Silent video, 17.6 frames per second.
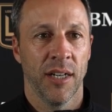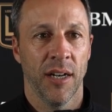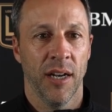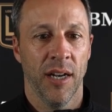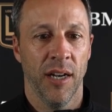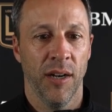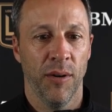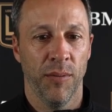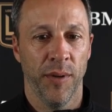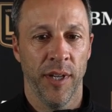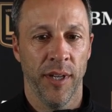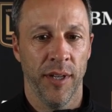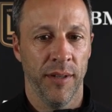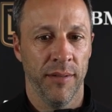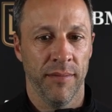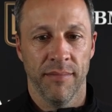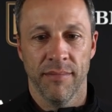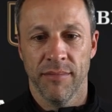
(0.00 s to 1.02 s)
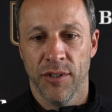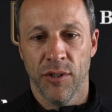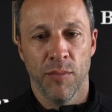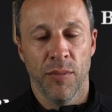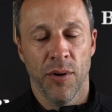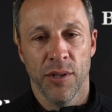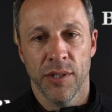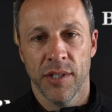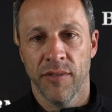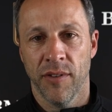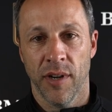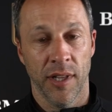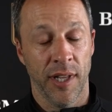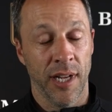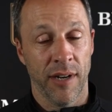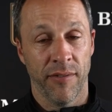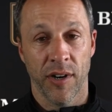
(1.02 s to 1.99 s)
uh, we do most of a
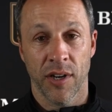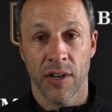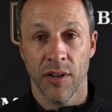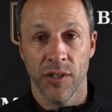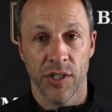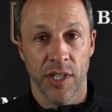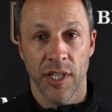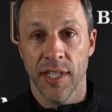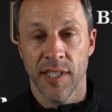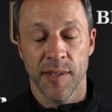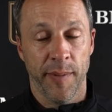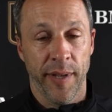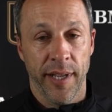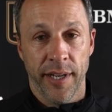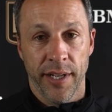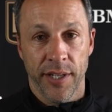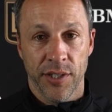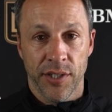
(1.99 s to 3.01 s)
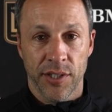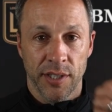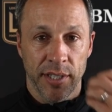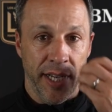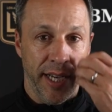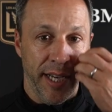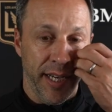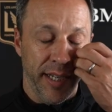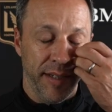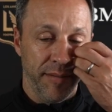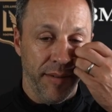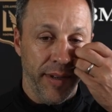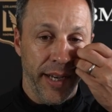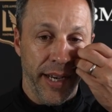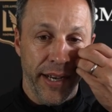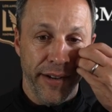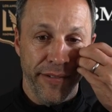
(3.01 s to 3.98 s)
lot of our coaching in Spanish, and
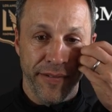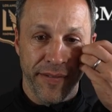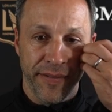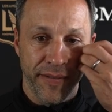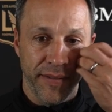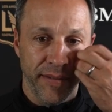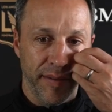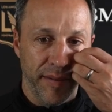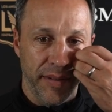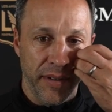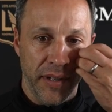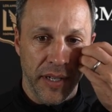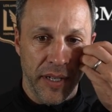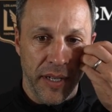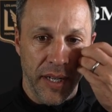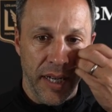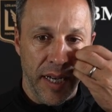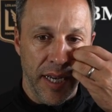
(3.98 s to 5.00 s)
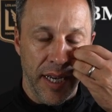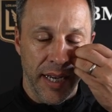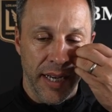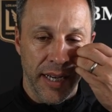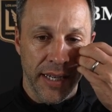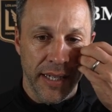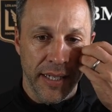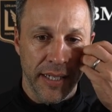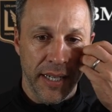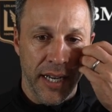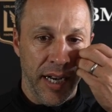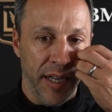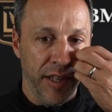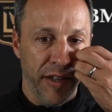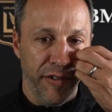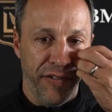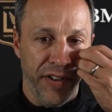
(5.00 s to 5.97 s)
we have uh,
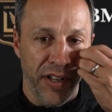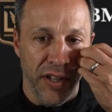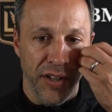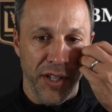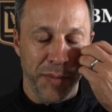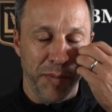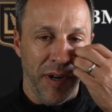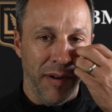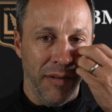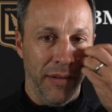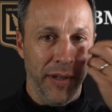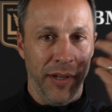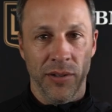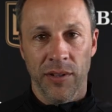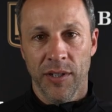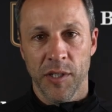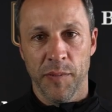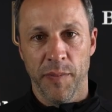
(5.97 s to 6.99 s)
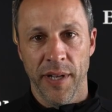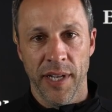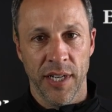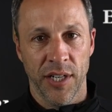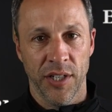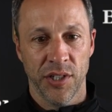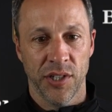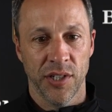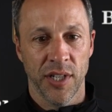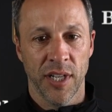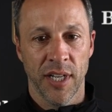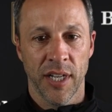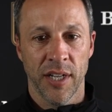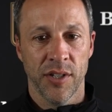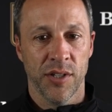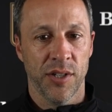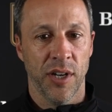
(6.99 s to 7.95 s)
on the field is probably only Spanish.
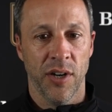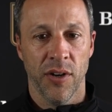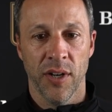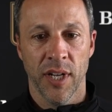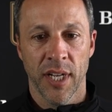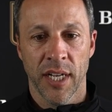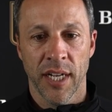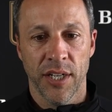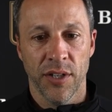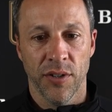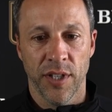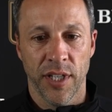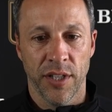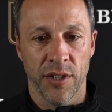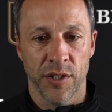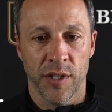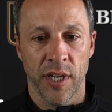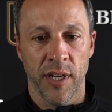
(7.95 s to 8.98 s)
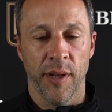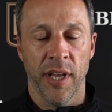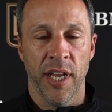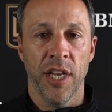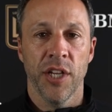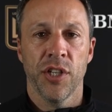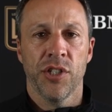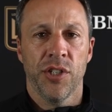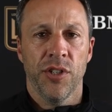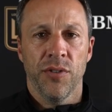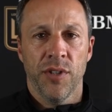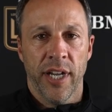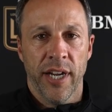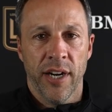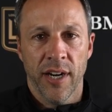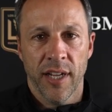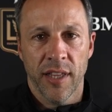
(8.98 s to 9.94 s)
So I don't think there's a, an issue
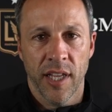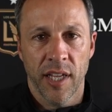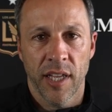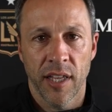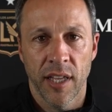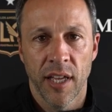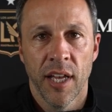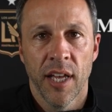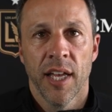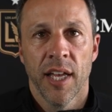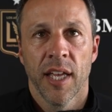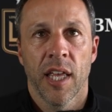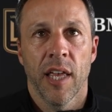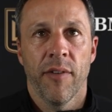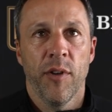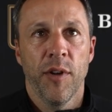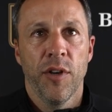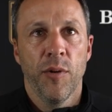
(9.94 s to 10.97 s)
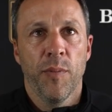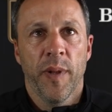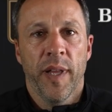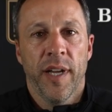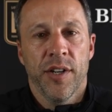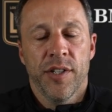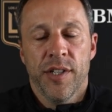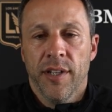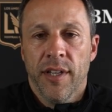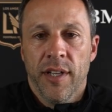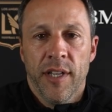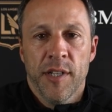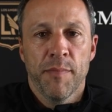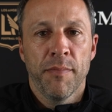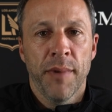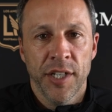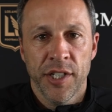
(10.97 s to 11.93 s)
there. I think giving new players
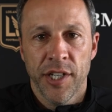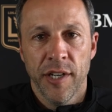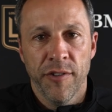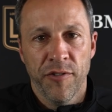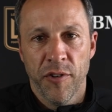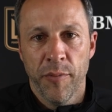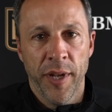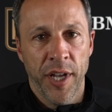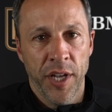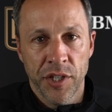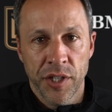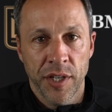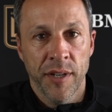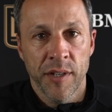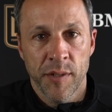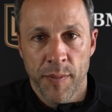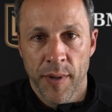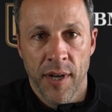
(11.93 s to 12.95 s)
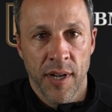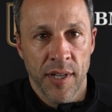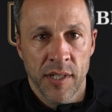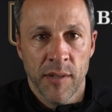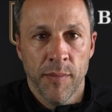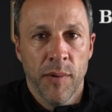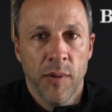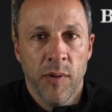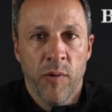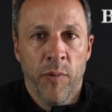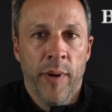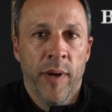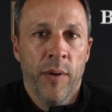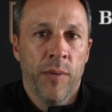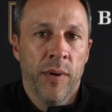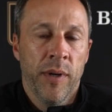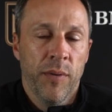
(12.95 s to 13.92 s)
as much information as possible
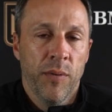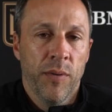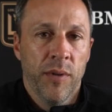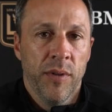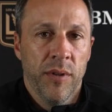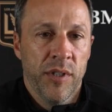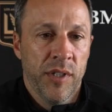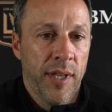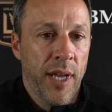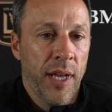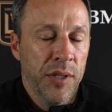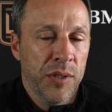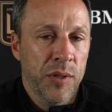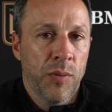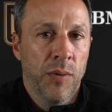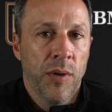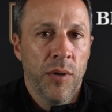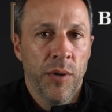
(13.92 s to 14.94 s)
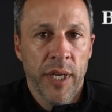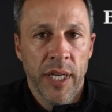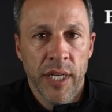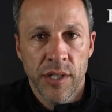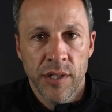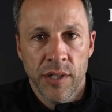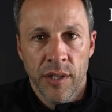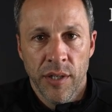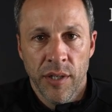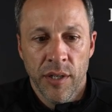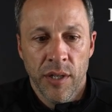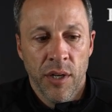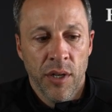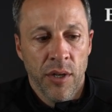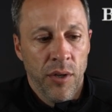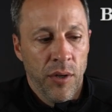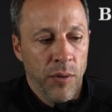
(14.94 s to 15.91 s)
about what status quo is and
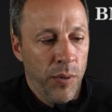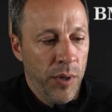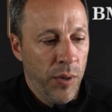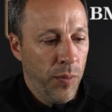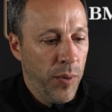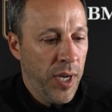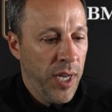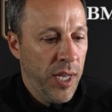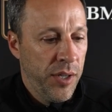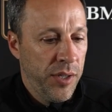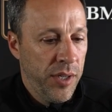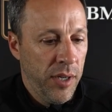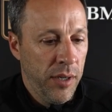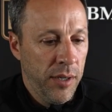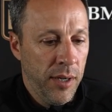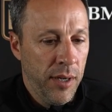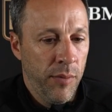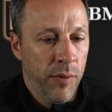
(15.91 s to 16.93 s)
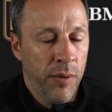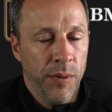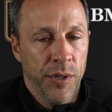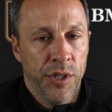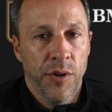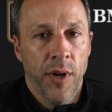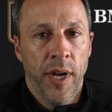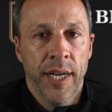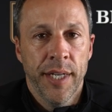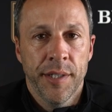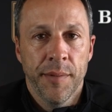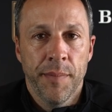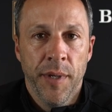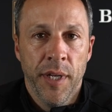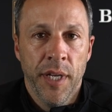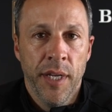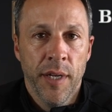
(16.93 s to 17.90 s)
what it was and, and what we're trying to
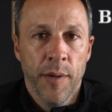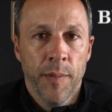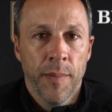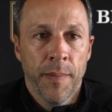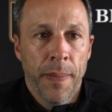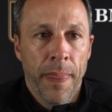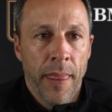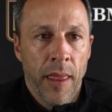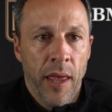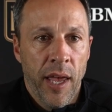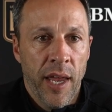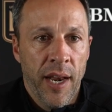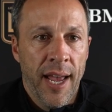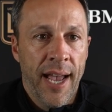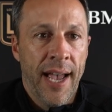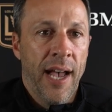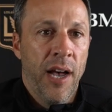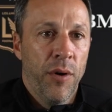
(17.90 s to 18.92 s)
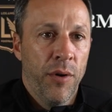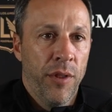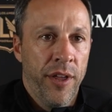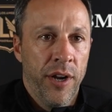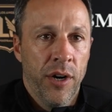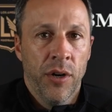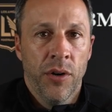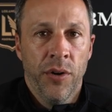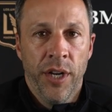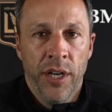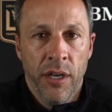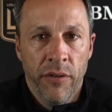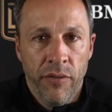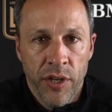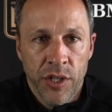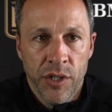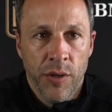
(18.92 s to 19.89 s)
be and how their own
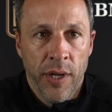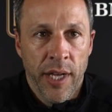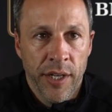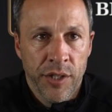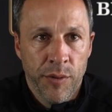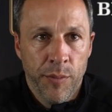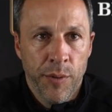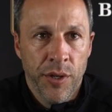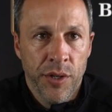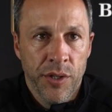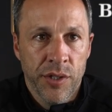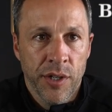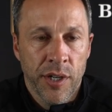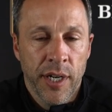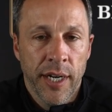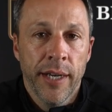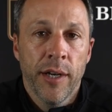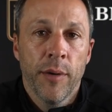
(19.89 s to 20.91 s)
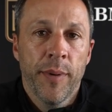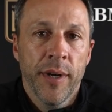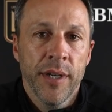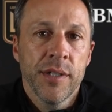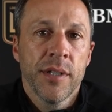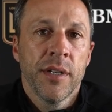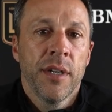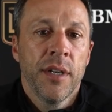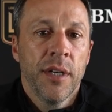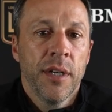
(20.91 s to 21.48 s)
individual attributes are going to help us